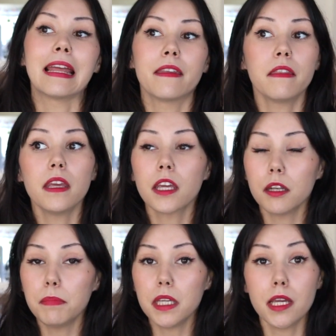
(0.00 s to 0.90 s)
and then they
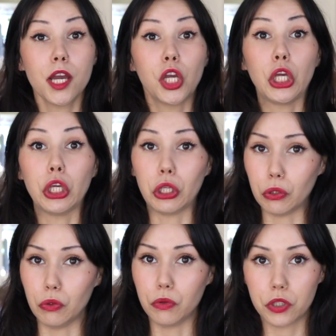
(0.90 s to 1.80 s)
can be
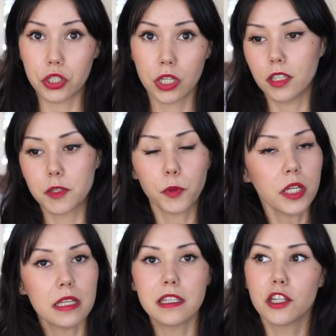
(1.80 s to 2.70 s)
huge. It's
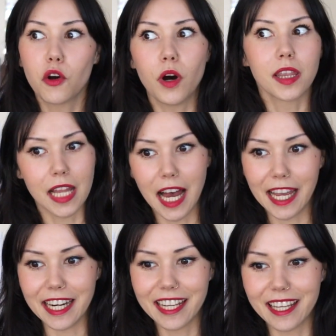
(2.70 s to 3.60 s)
pretty easy to go
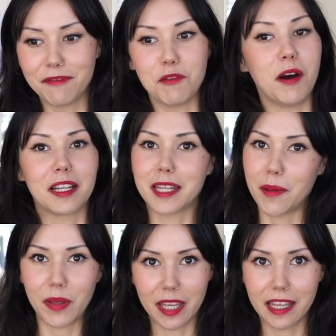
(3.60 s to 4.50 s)
online if you want to
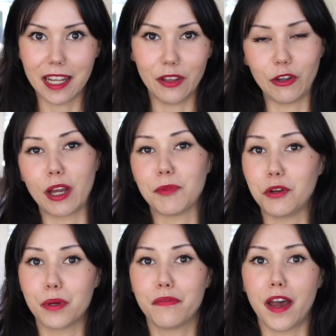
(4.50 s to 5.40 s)
type it in and look up
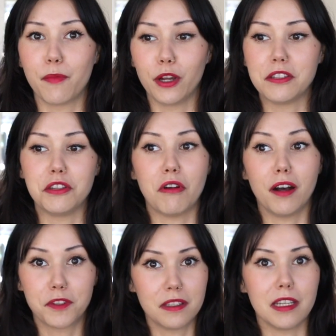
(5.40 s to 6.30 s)
uterine fibroids and you
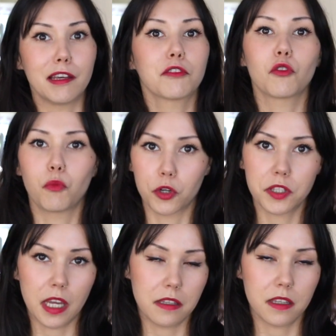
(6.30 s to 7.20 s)
often see like the
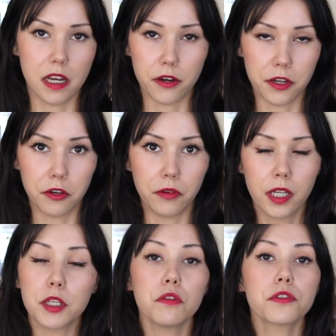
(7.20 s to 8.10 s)
worst case scenario.
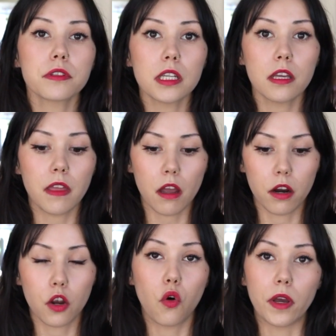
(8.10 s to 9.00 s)
But usually they
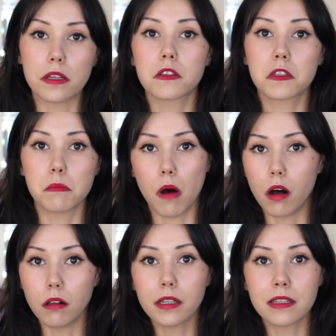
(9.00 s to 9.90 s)
are quite
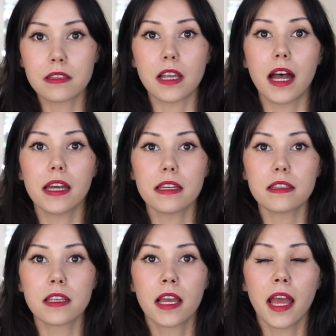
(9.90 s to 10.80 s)
small in
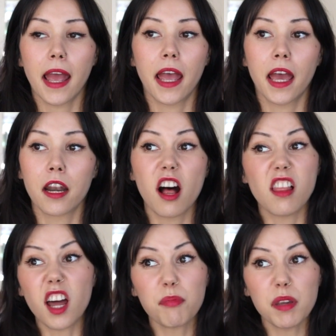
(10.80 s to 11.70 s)
size and a
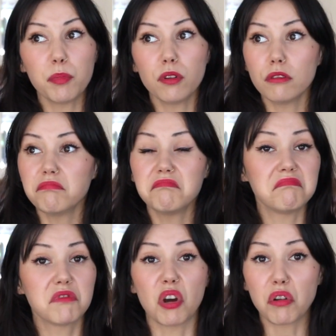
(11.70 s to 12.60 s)
lot of people
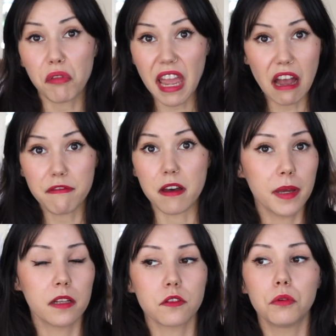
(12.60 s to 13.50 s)
don't know they have them.
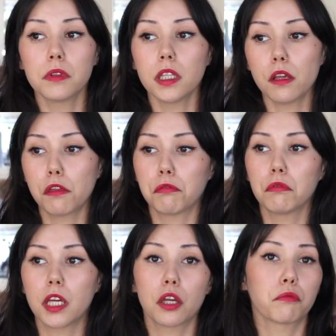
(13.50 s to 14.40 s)
And it's only through
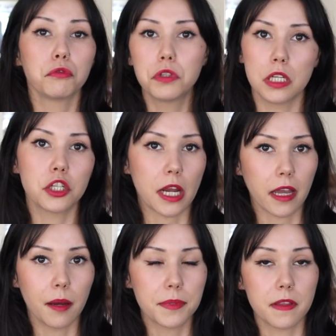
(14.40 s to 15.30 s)
like routine
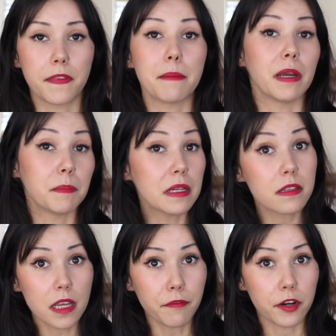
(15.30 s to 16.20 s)
checkups that they might be
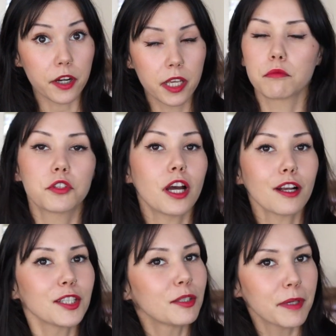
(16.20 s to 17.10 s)
discovered. So we'll talk
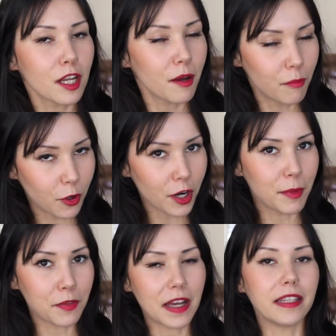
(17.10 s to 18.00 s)
a little bit more
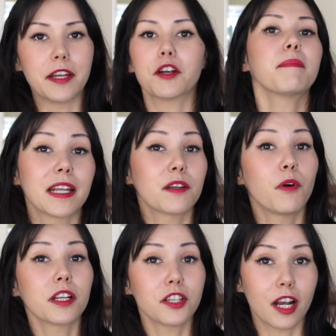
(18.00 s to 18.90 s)
about that later, but I did
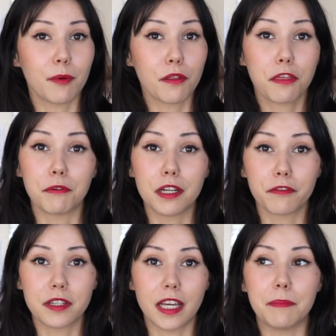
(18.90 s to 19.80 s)
want to talk about the three
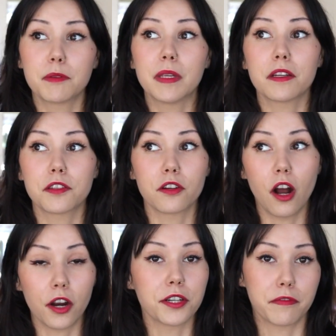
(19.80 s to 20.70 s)
different types because there
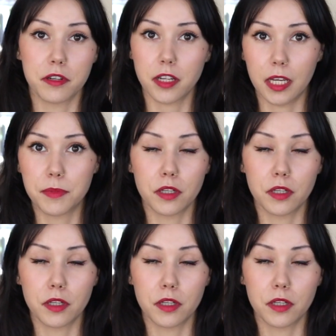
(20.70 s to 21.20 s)
are different types